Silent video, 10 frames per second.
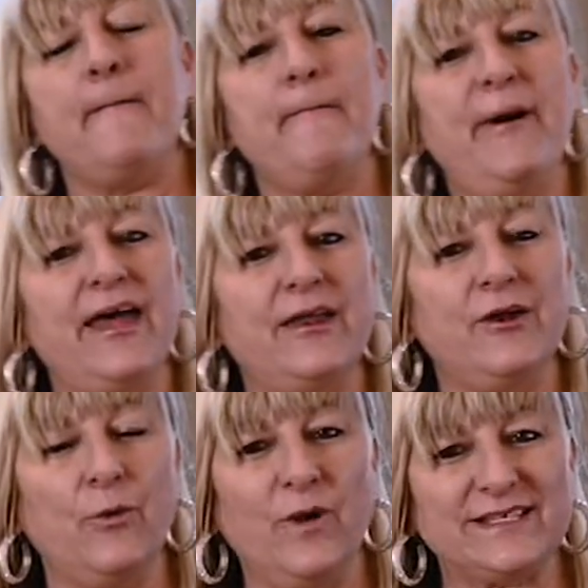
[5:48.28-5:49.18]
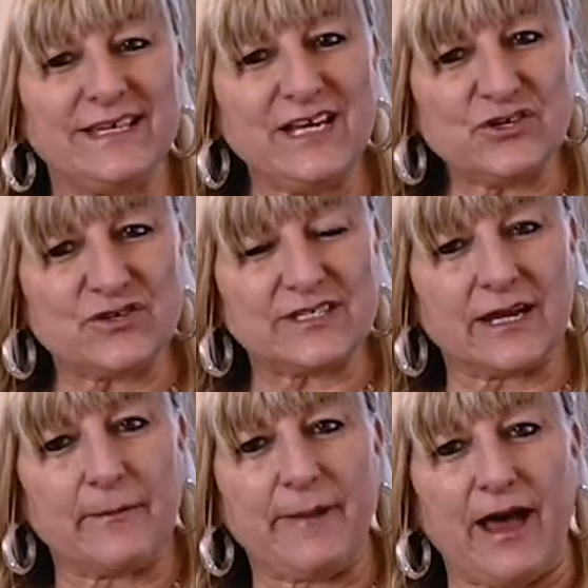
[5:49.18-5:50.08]
But what's interesting
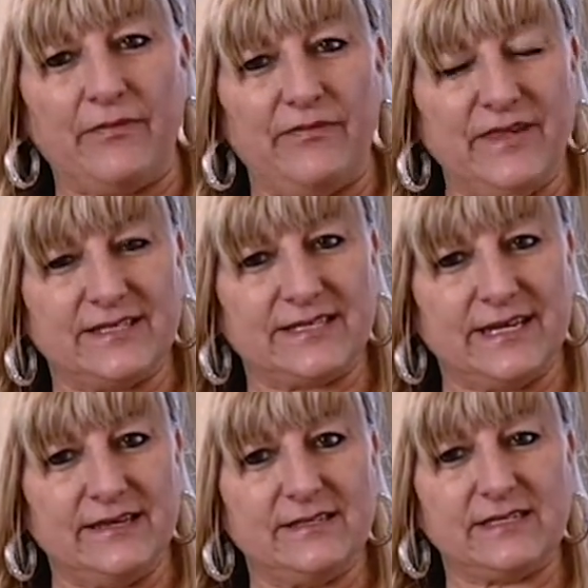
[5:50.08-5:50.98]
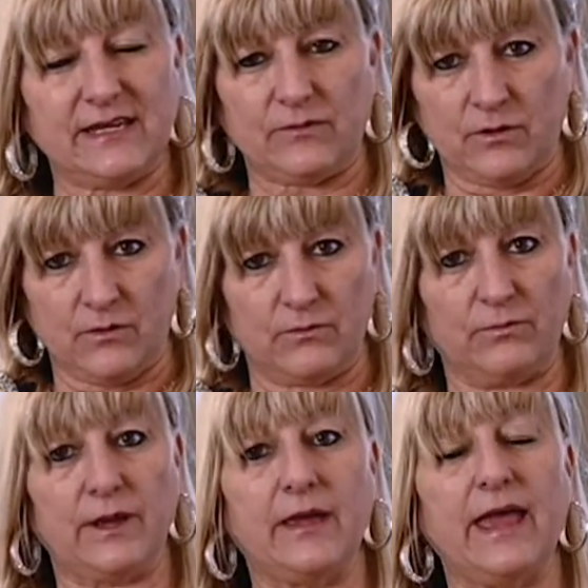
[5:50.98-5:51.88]
about this is,
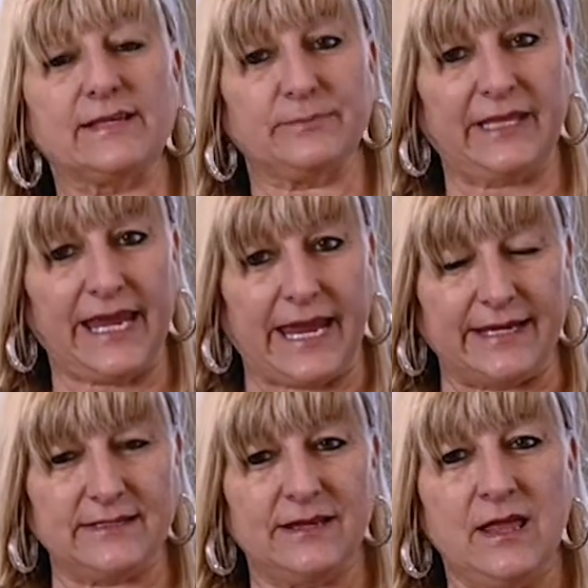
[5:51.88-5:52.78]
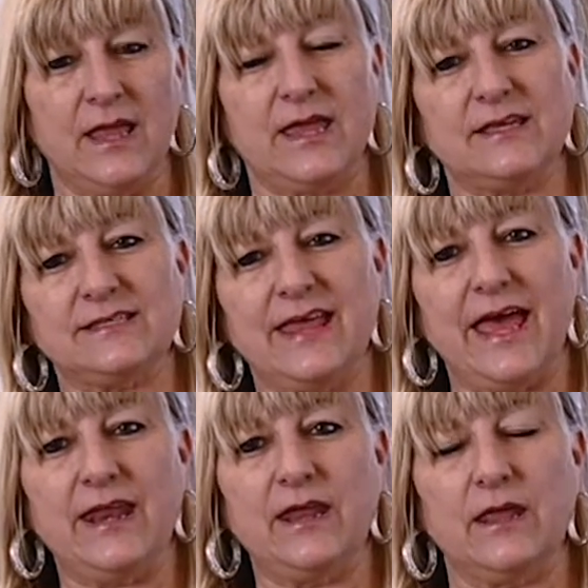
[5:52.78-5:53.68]
as planned, is
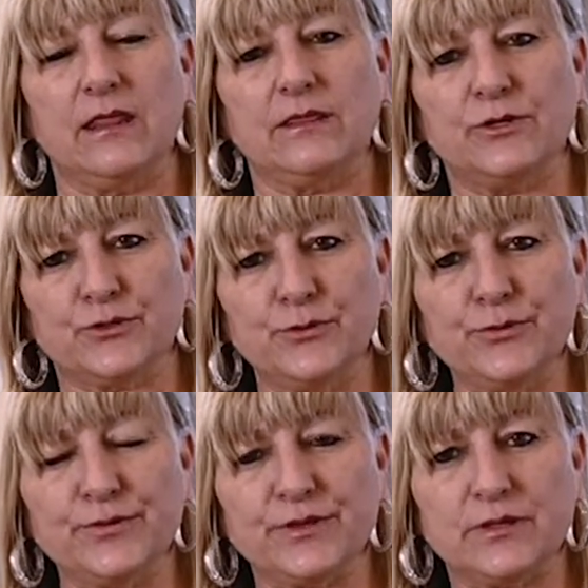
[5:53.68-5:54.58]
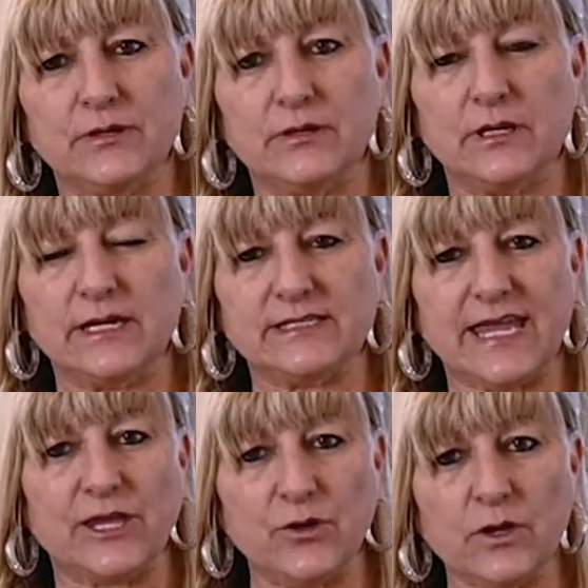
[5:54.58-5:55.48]
that the truth is
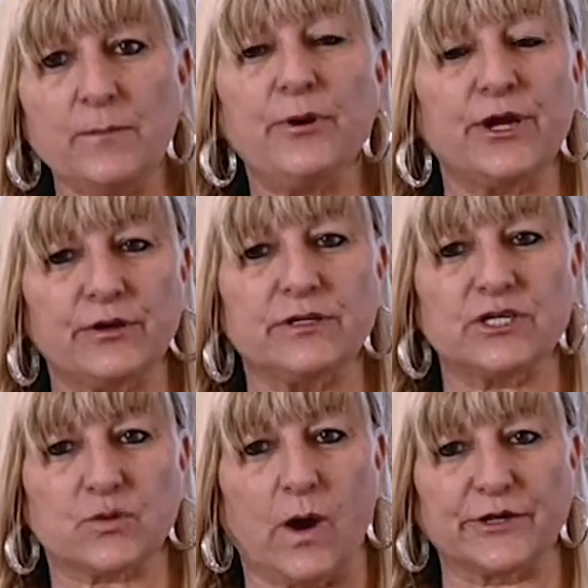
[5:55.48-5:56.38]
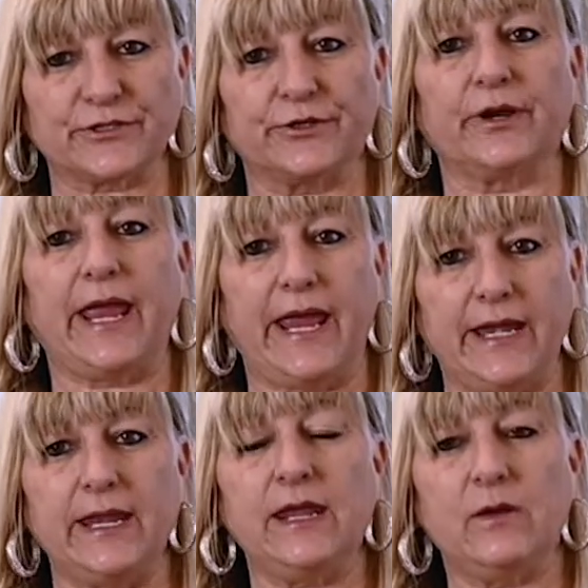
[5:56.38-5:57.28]
that you can put your dishwasher
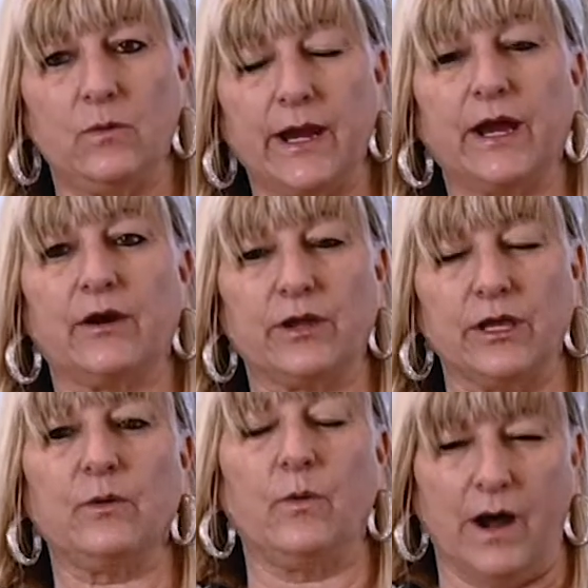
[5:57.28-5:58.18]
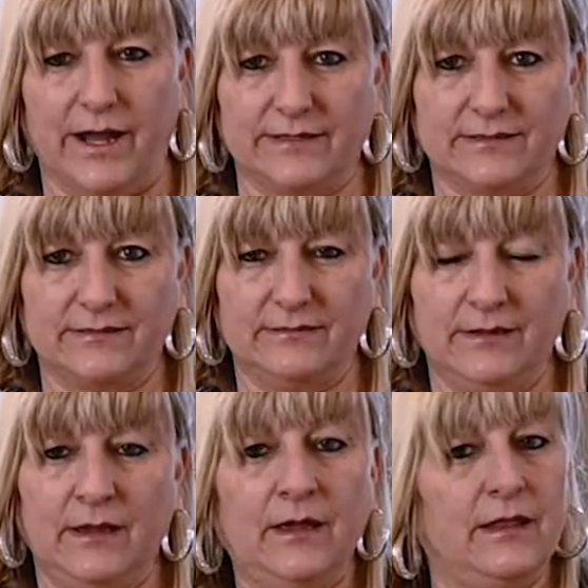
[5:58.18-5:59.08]
anywhere you want.
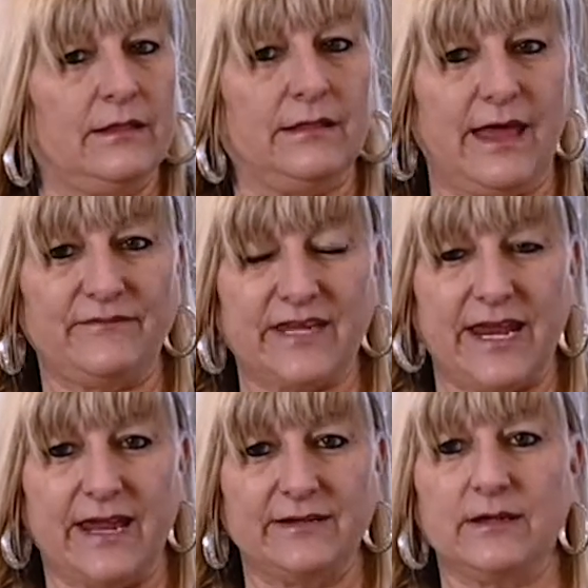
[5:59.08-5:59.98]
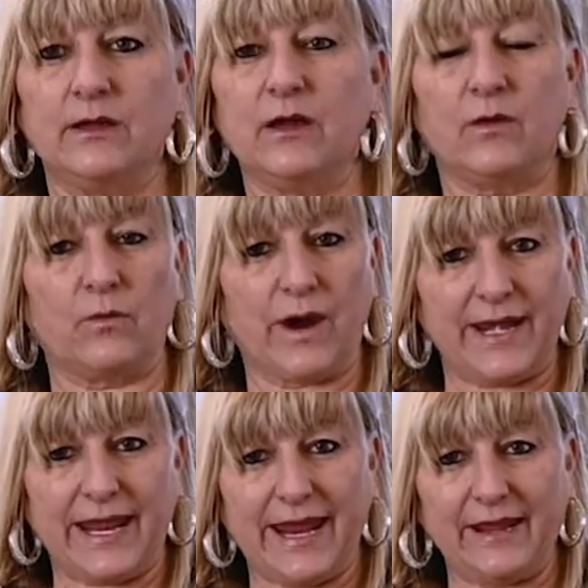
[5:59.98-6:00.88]
Left hand,
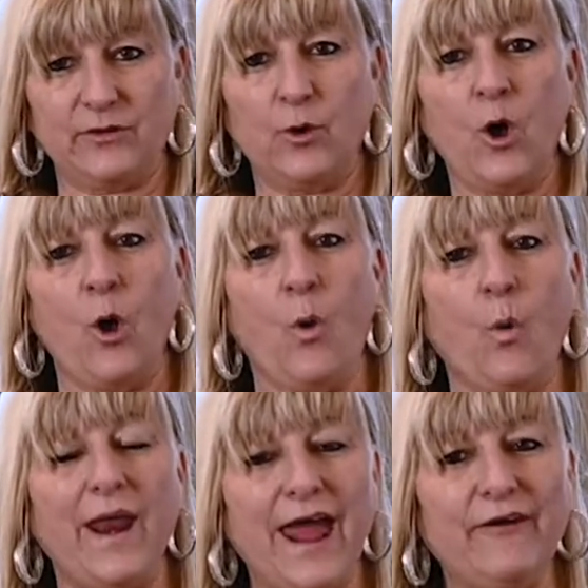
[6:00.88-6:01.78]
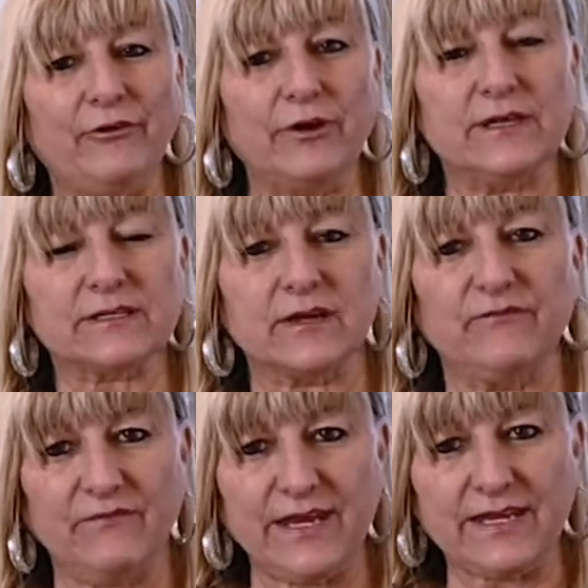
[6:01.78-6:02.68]
right hand, whatever is
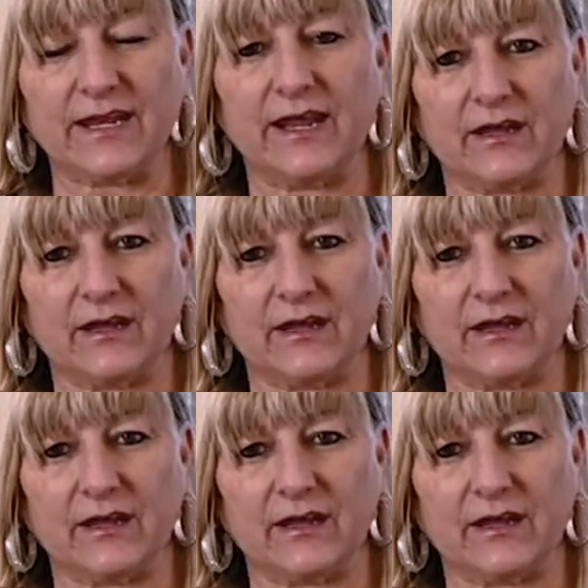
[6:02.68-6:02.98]
convenient and